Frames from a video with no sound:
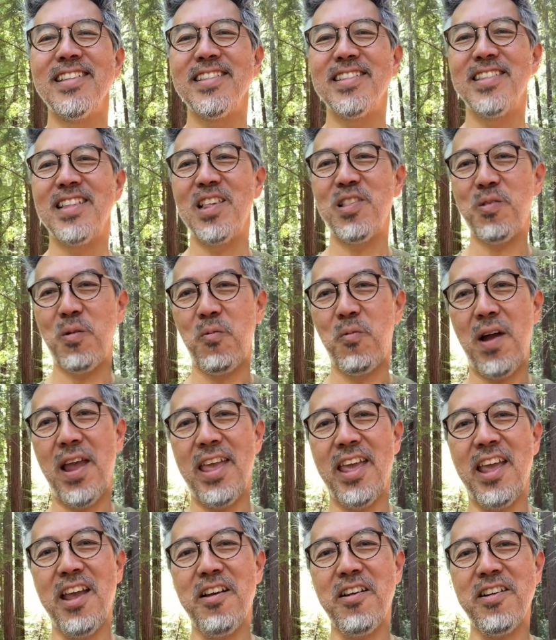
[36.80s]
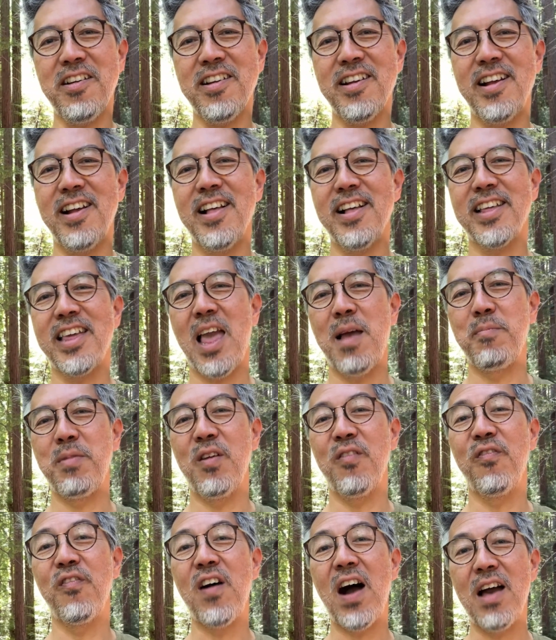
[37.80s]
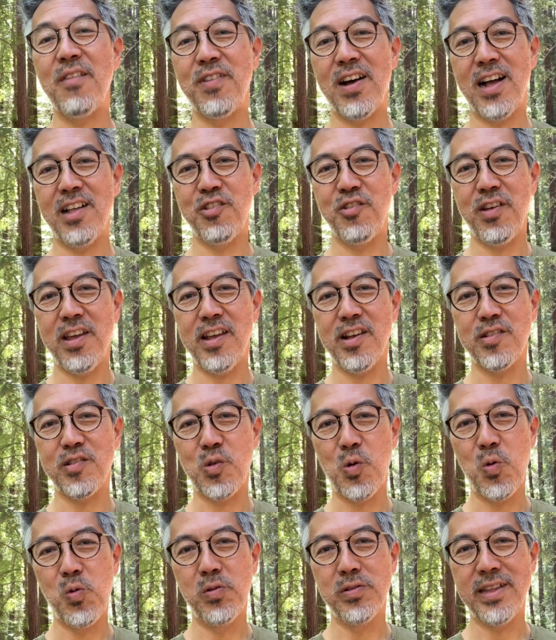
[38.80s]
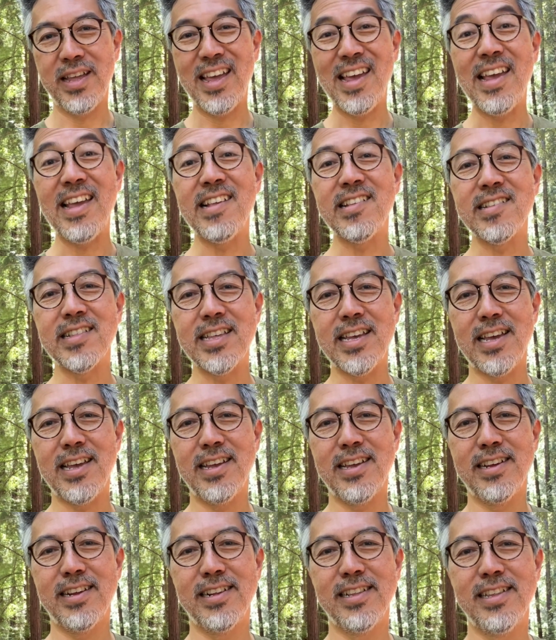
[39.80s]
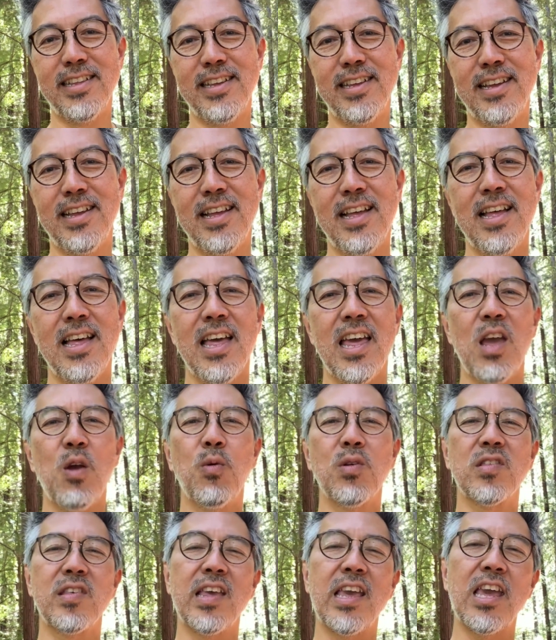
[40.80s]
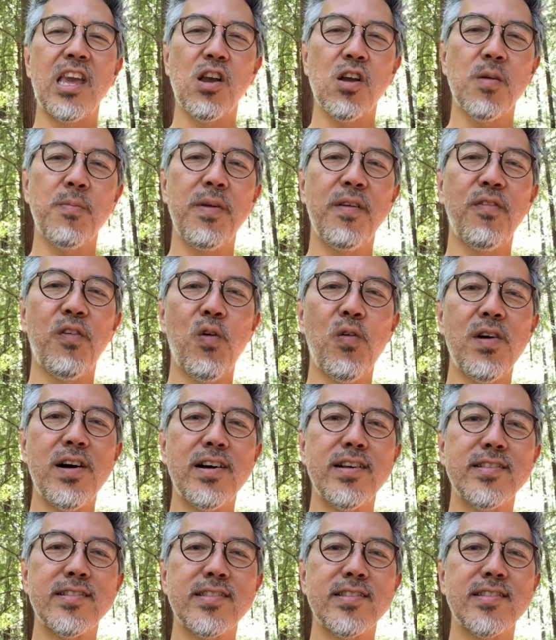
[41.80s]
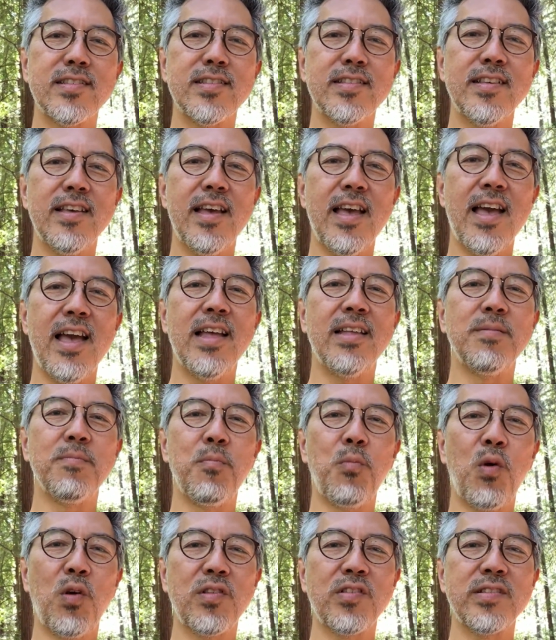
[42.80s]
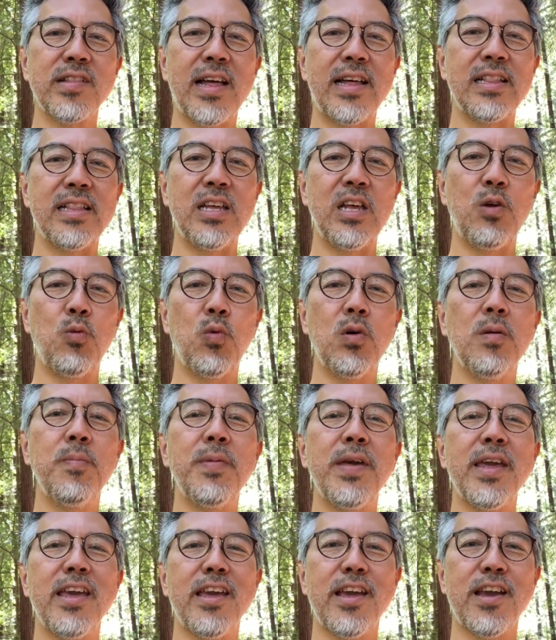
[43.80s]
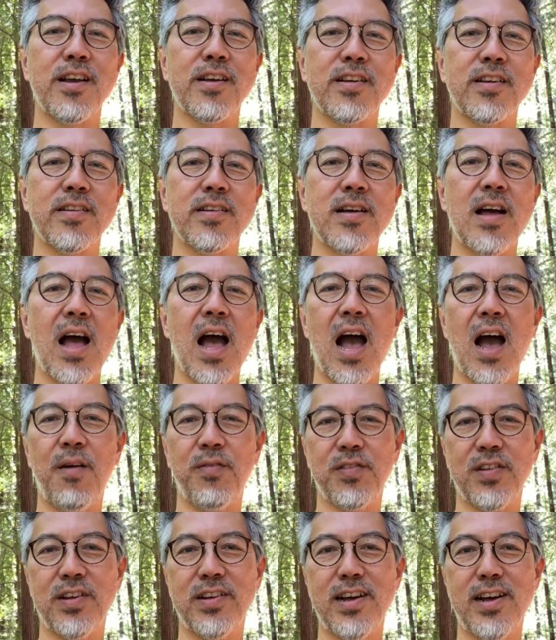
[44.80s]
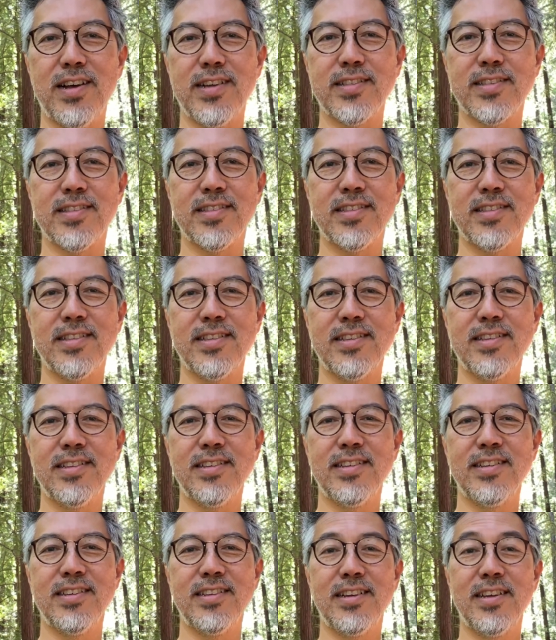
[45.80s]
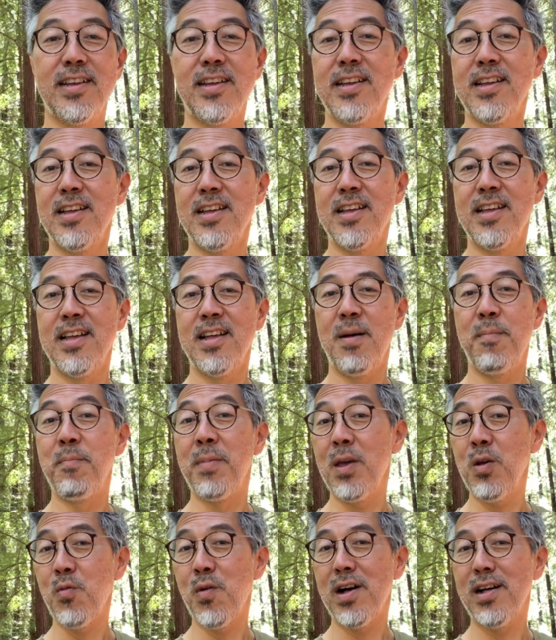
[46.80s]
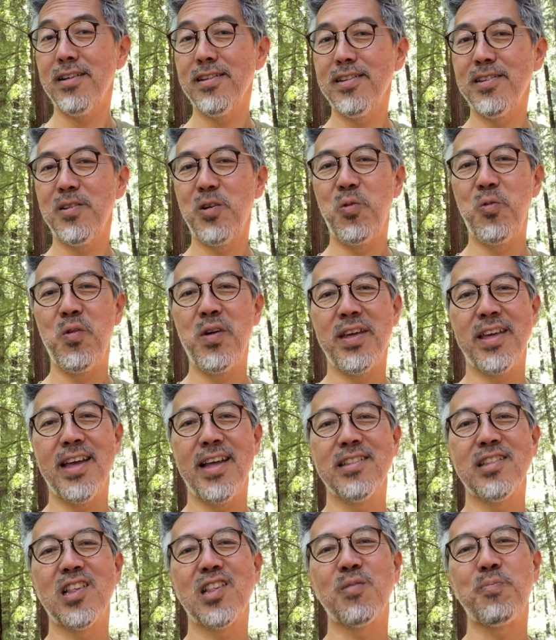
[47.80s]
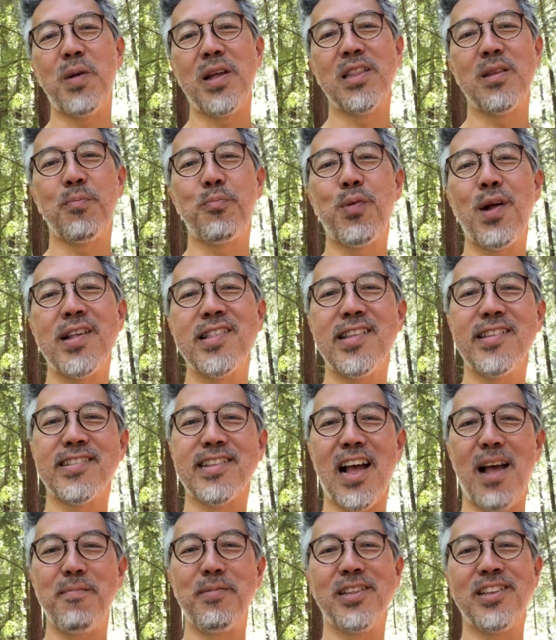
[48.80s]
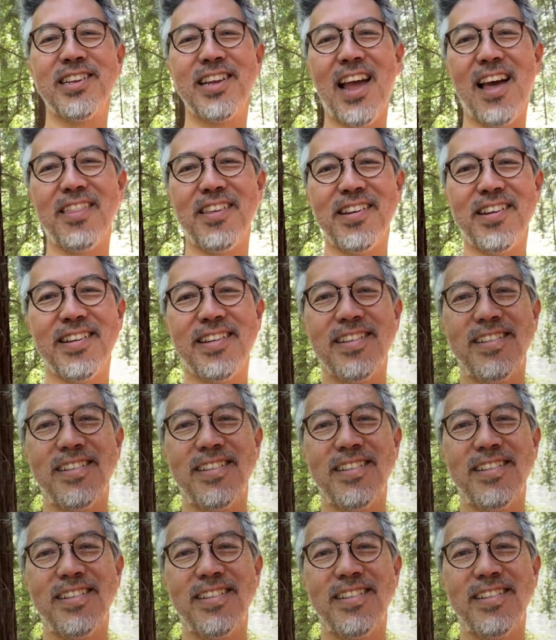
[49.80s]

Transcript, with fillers: This one right here can be 500 years old easily. It was here before us and most likely will be here after us. Meanwhile, we get to spend the present time together.